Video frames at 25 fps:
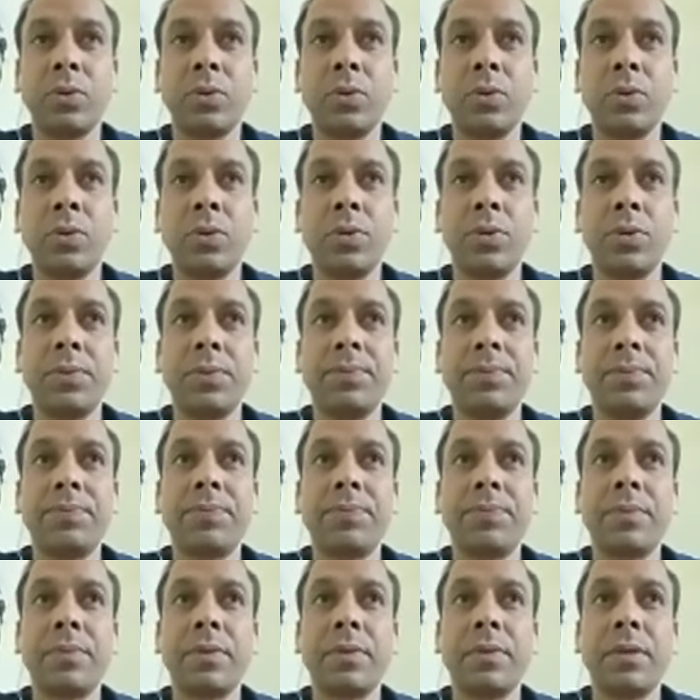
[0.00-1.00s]

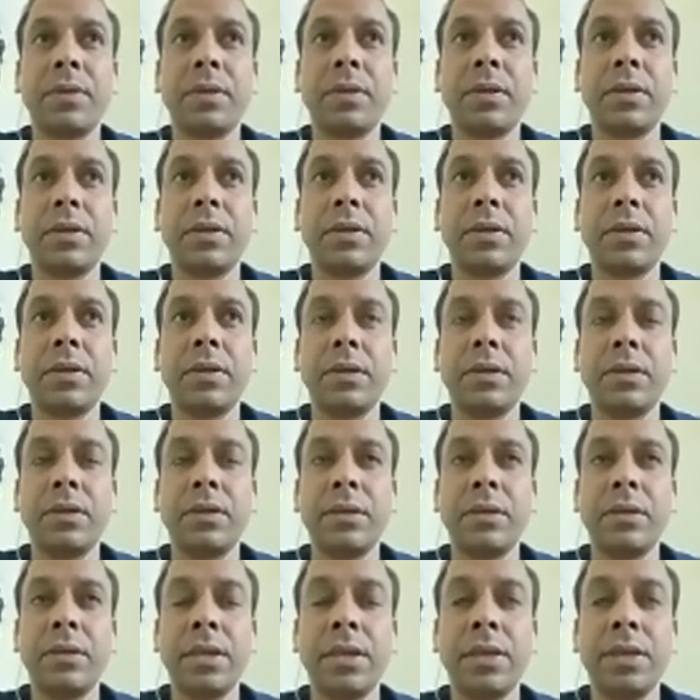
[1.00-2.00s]
So
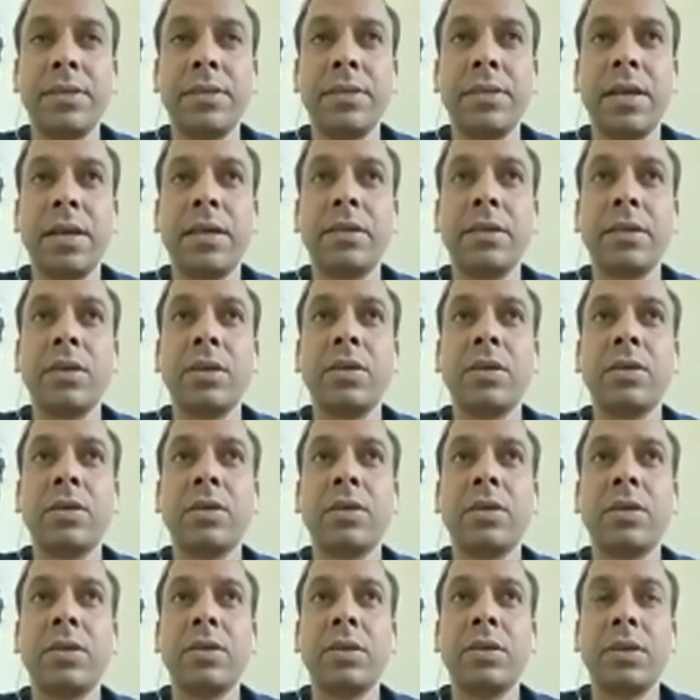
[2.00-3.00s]
the thing is that the
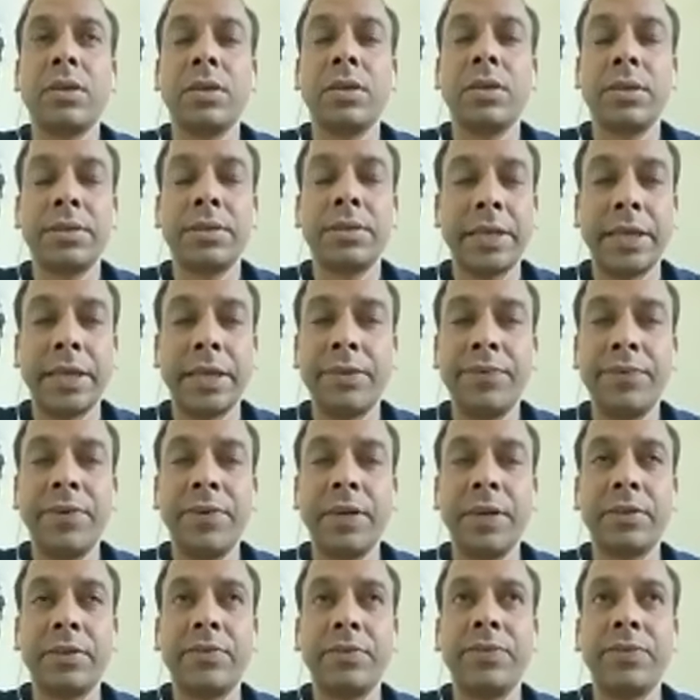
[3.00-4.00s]
side
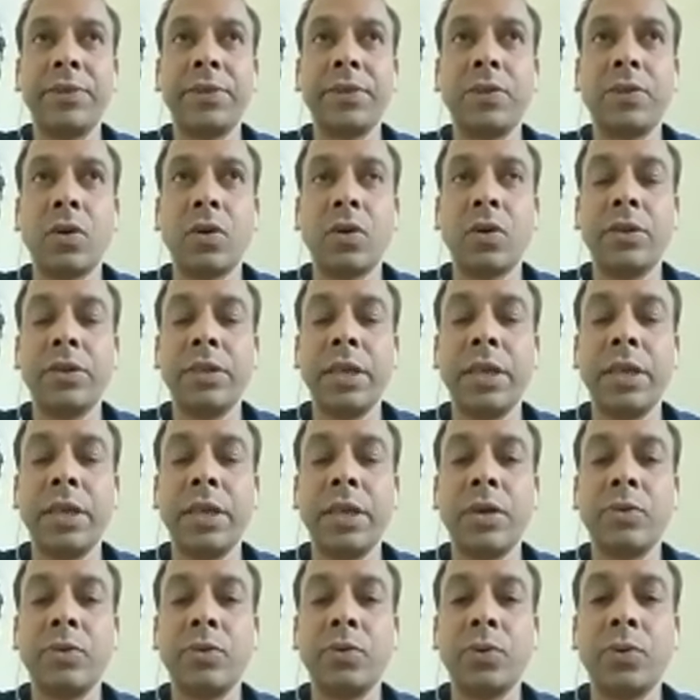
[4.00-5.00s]
effects, which already
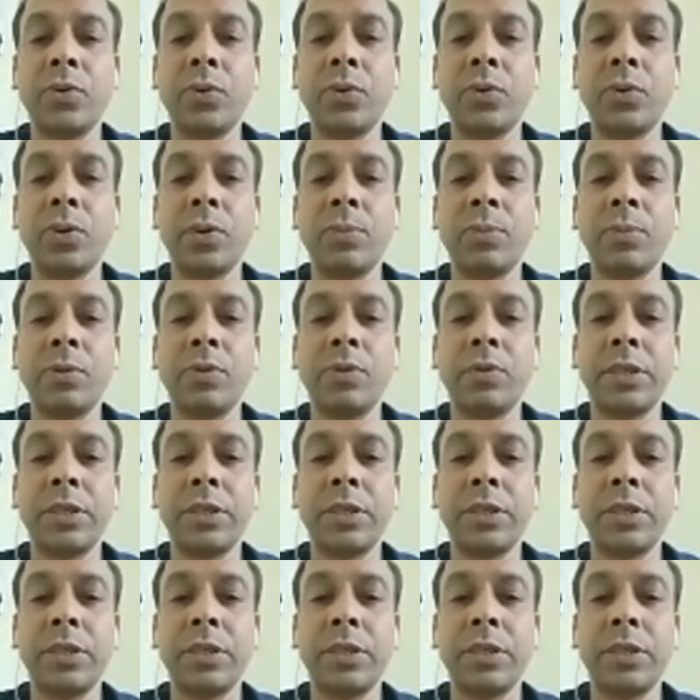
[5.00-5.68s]
I have told you about the